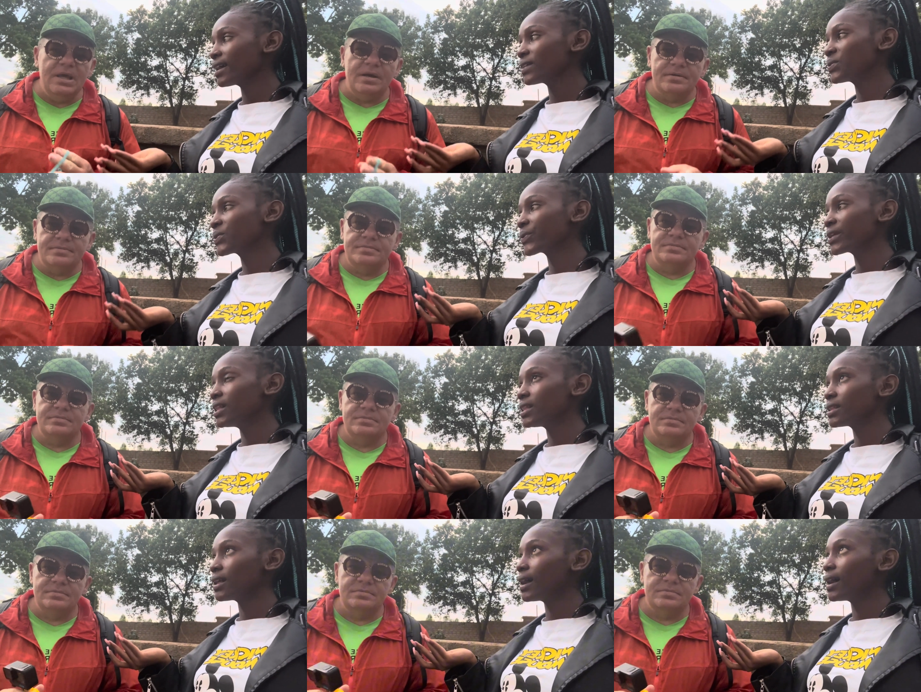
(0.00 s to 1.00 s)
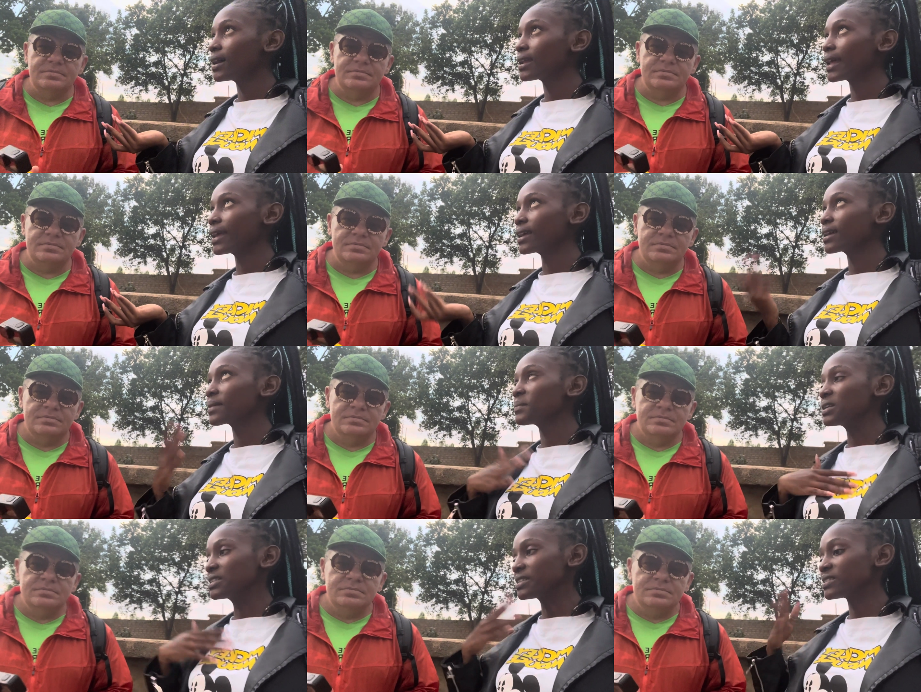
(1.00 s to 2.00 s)
Speaker 1: yeah. you will uh, like
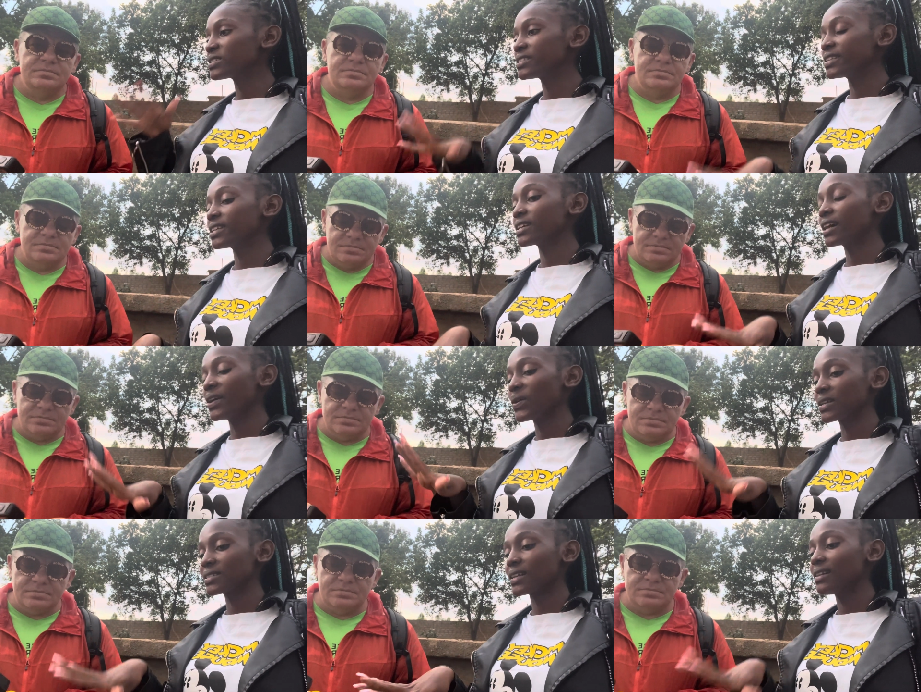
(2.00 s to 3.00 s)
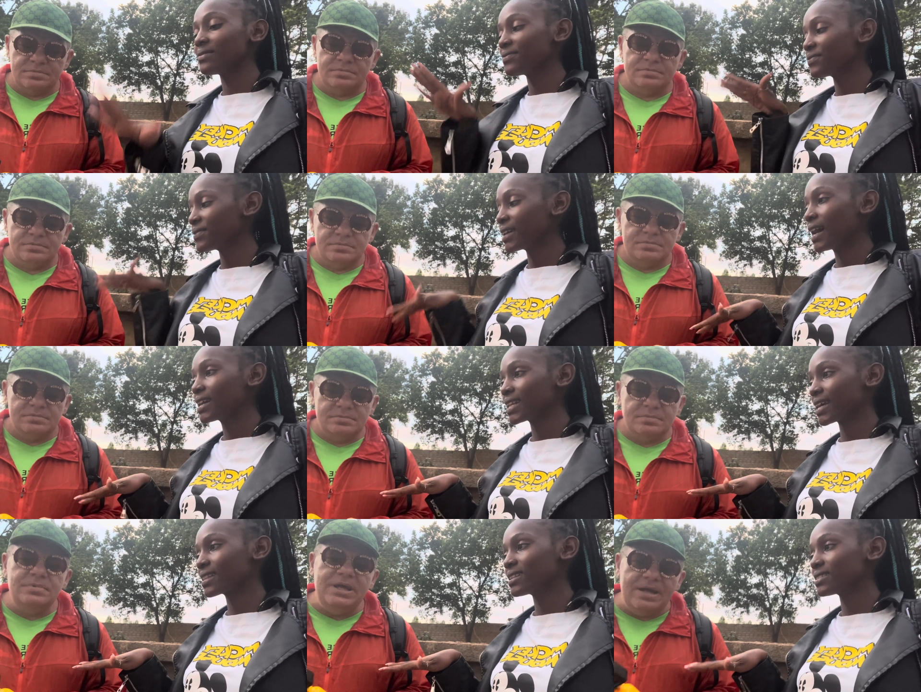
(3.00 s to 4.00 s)
be seeing yourself young
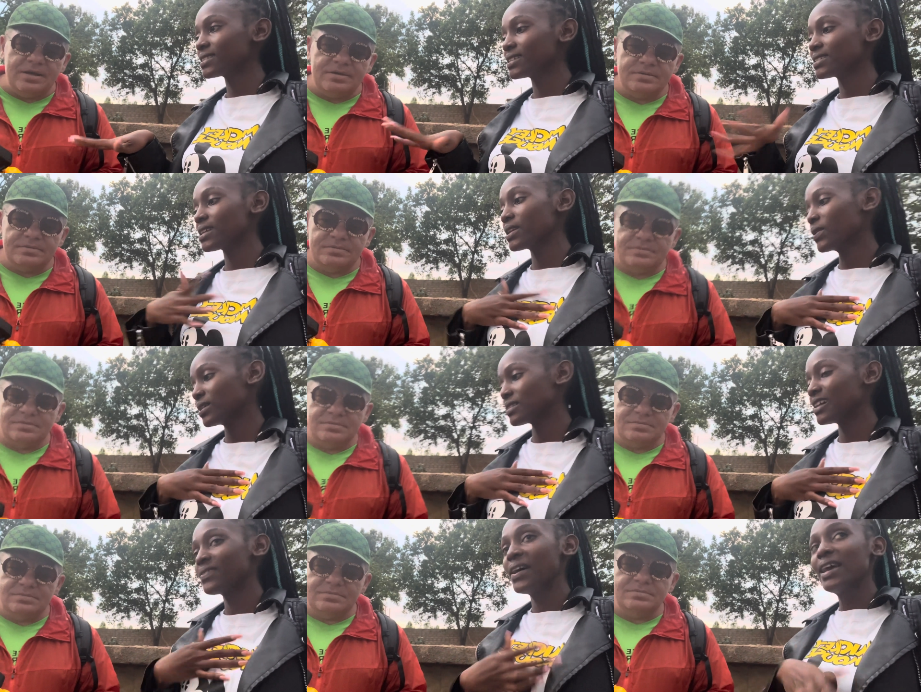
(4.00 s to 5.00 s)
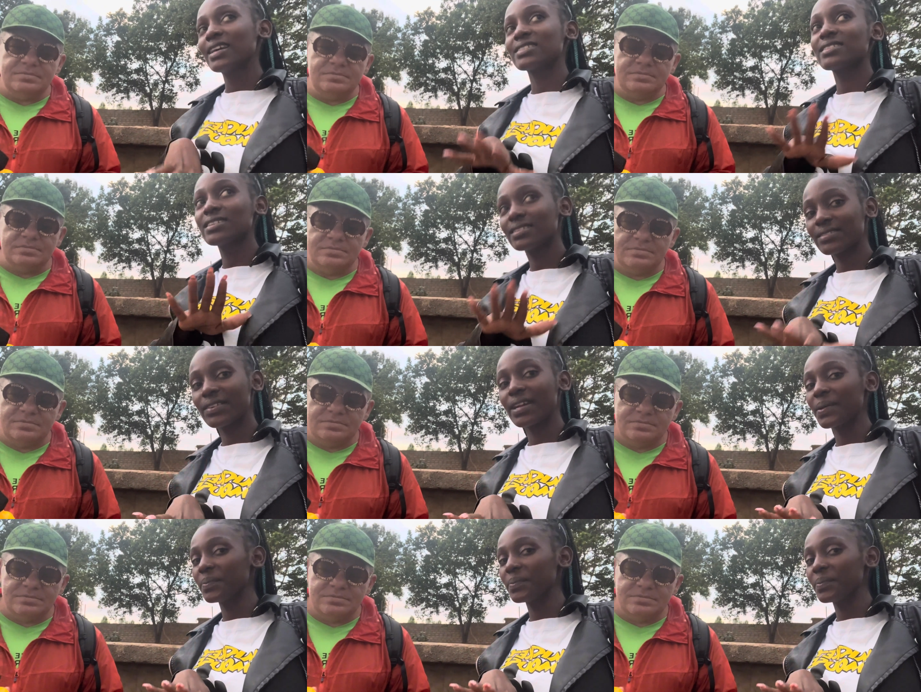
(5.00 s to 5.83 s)
like yeah. this and telling yourself is this really